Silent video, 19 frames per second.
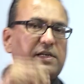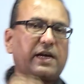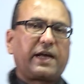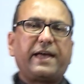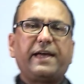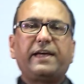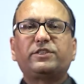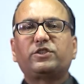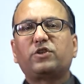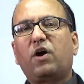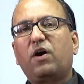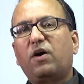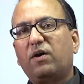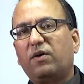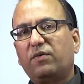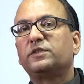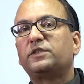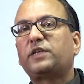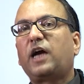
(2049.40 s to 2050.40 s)
a case
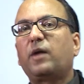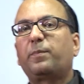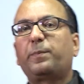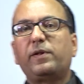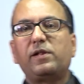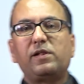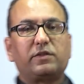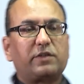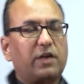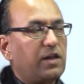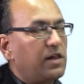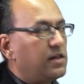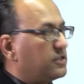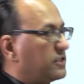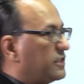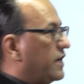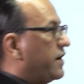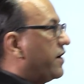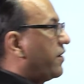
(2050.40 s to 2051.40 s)
of carpal tunnel
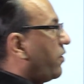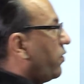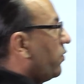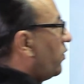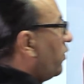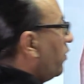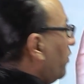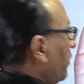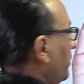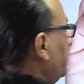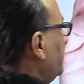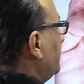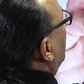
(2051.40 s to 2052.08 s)
syndrome